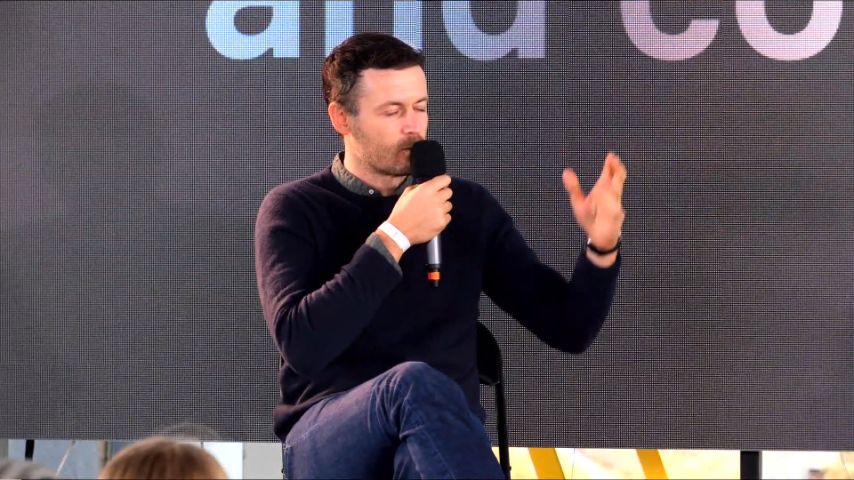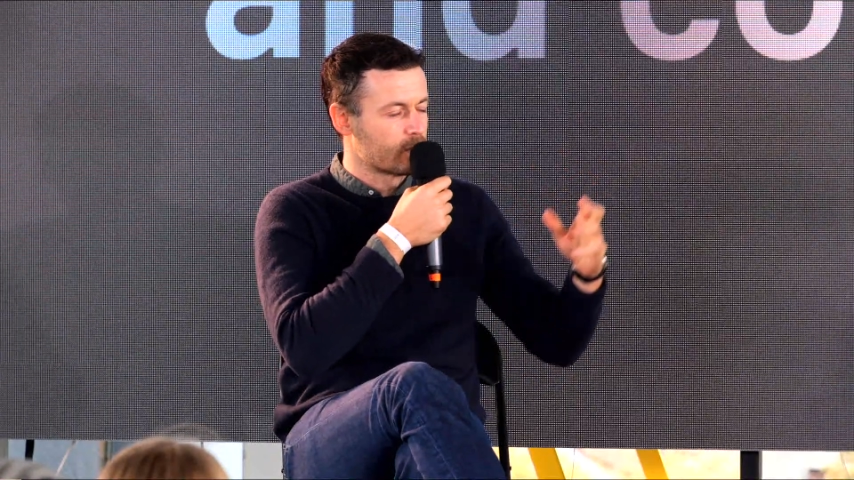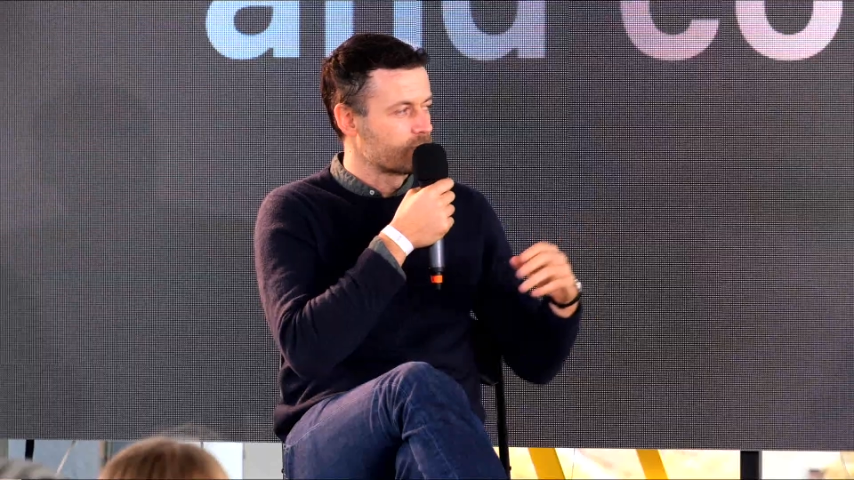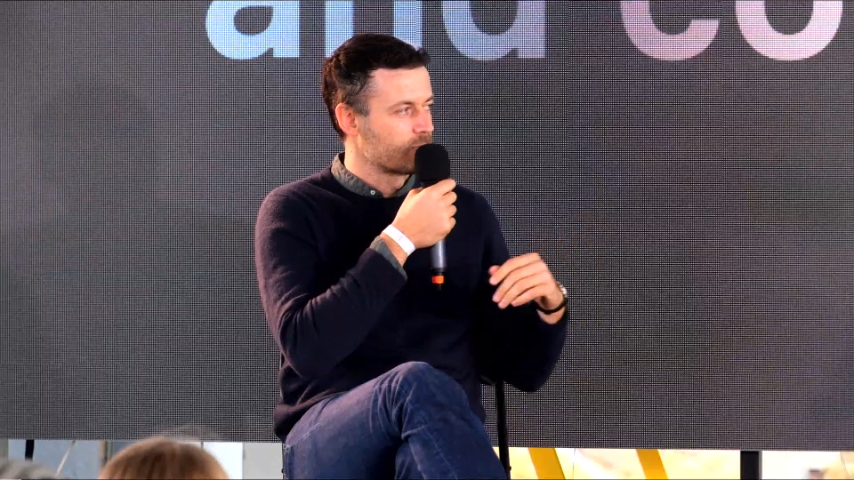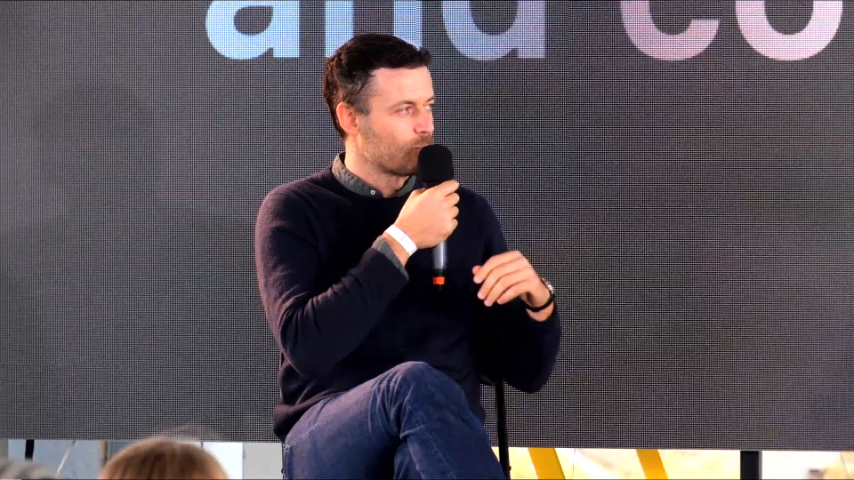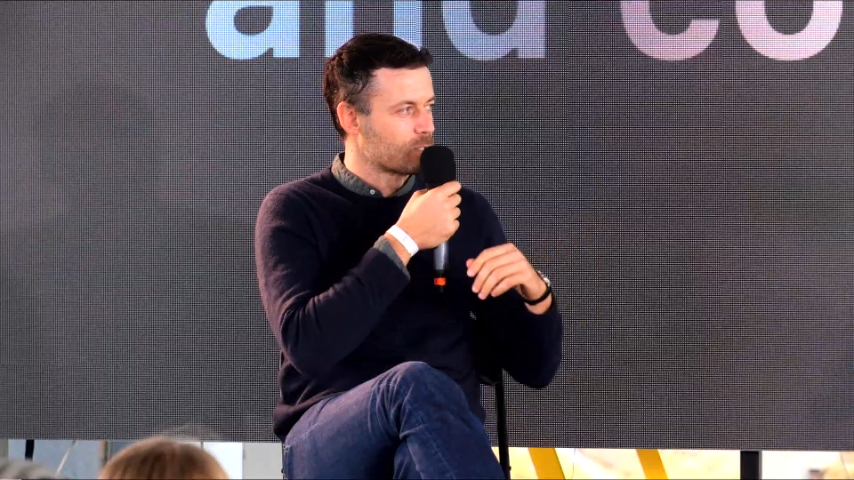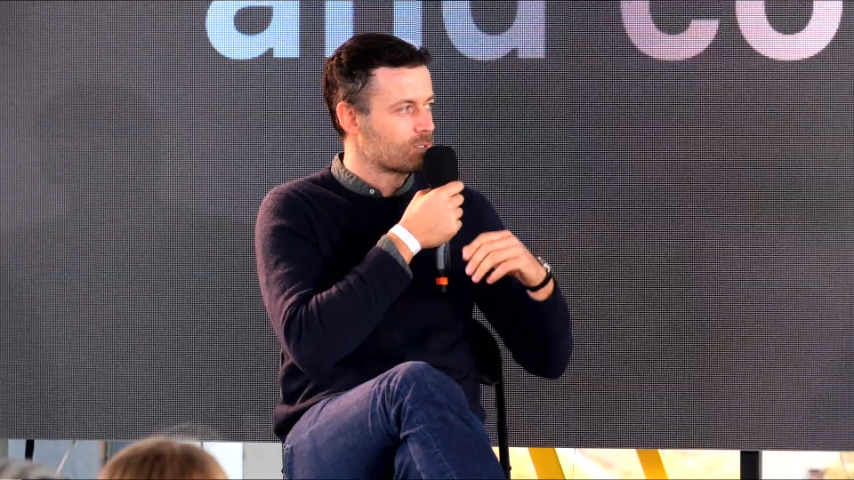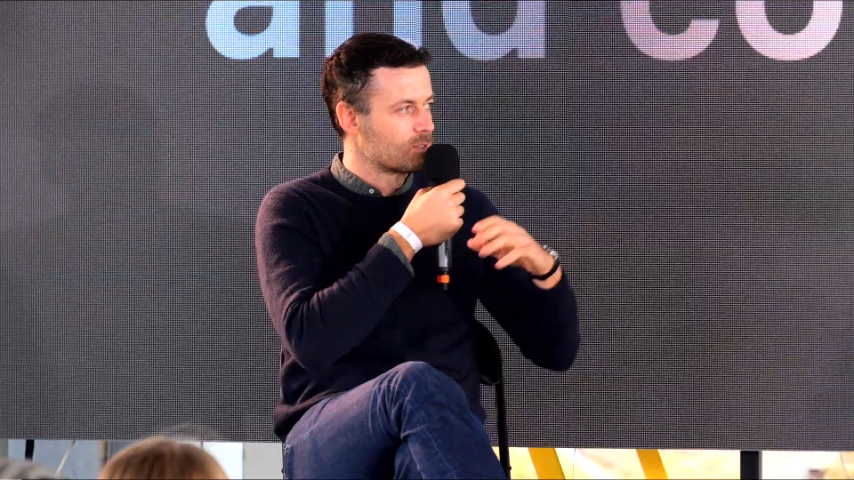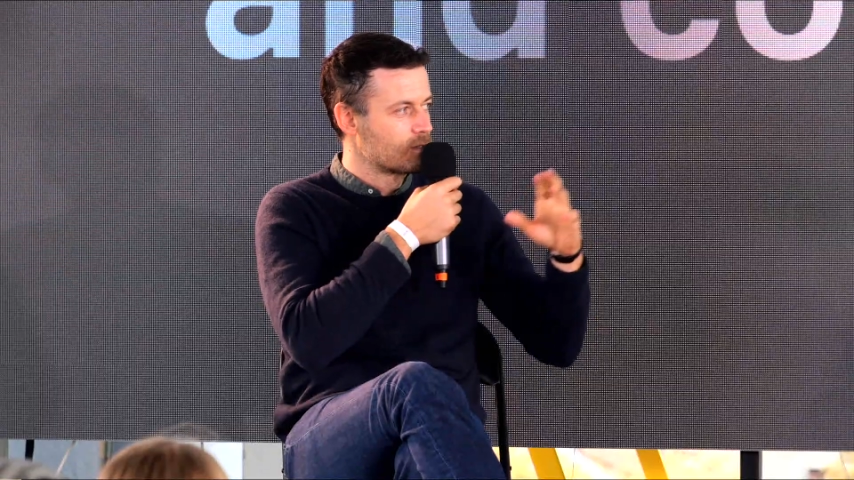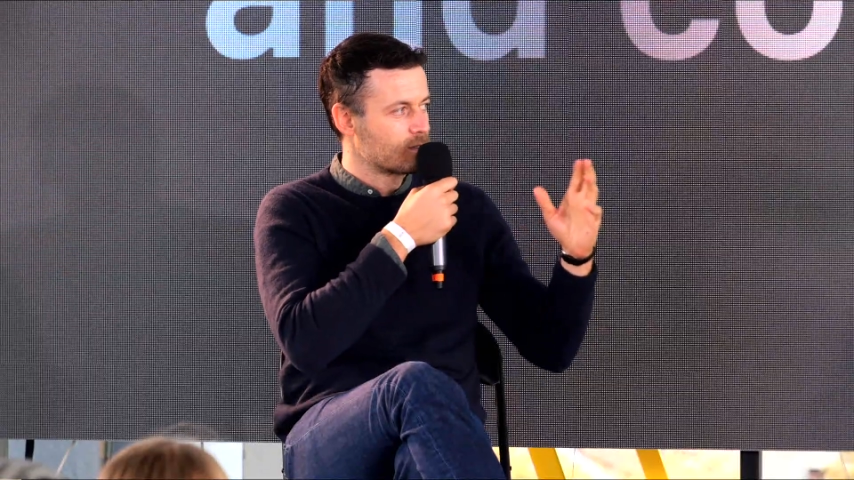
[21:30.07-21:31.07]

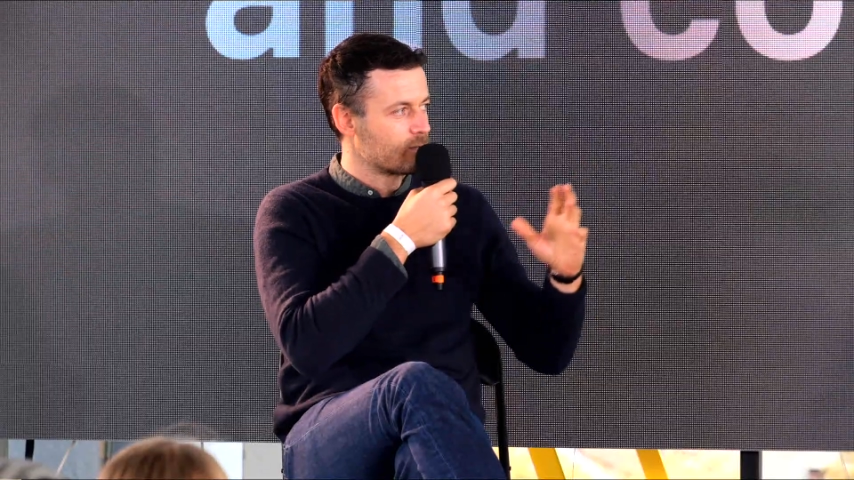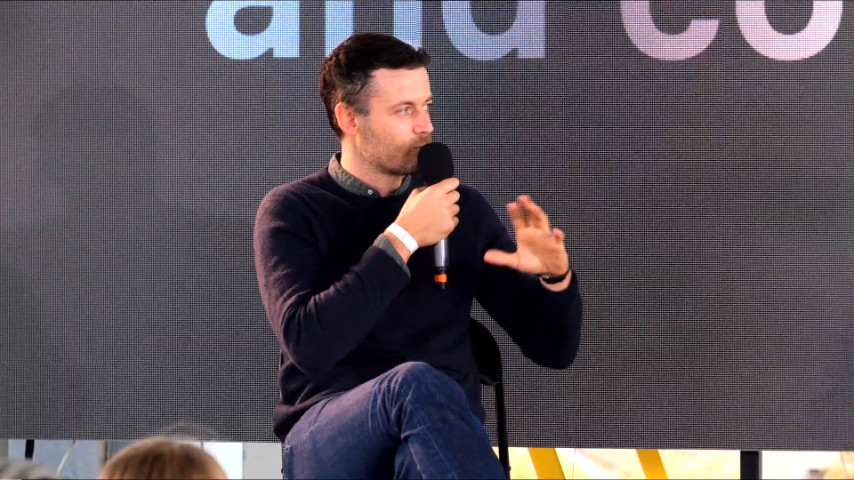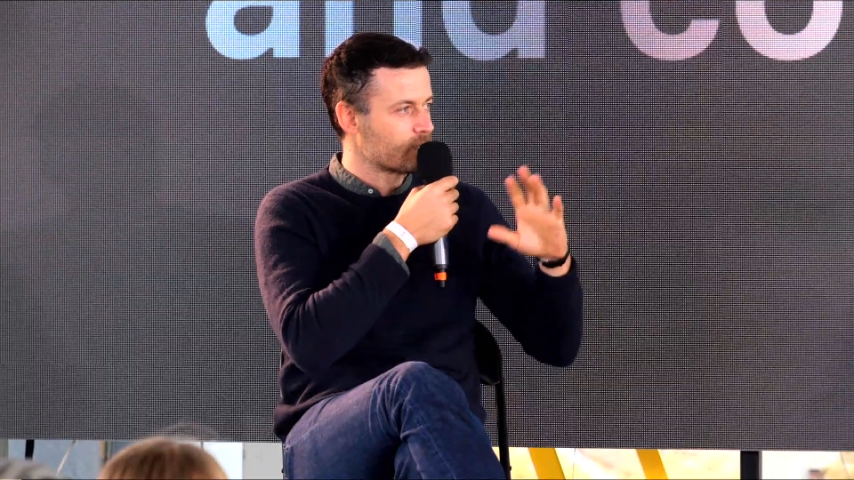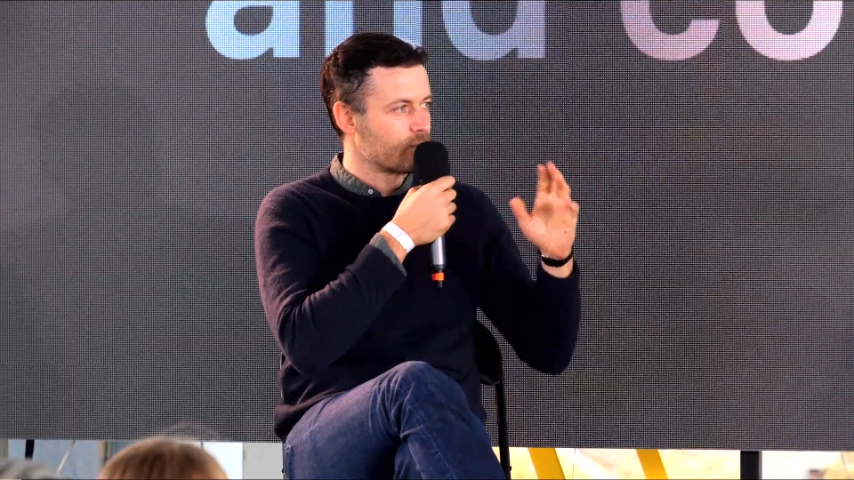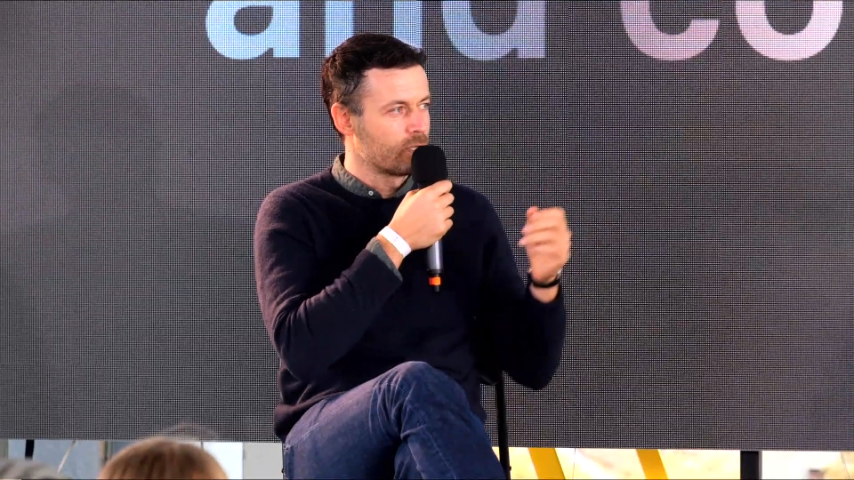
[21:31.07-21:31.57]
was